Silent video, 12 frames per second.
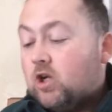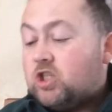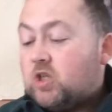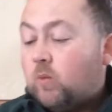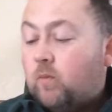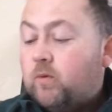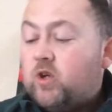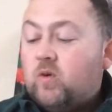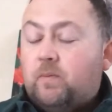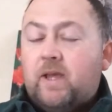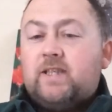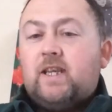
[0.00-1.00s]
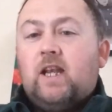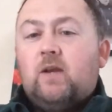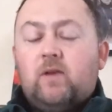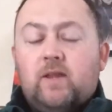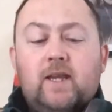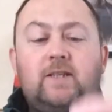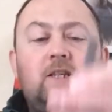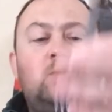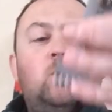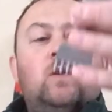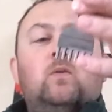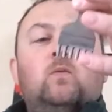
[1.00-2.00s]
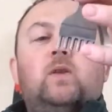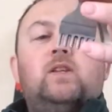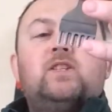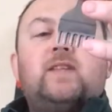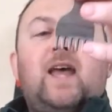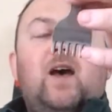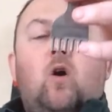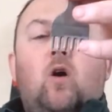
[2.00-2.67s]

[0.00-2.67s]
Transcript: So what we do basically with these is we'll start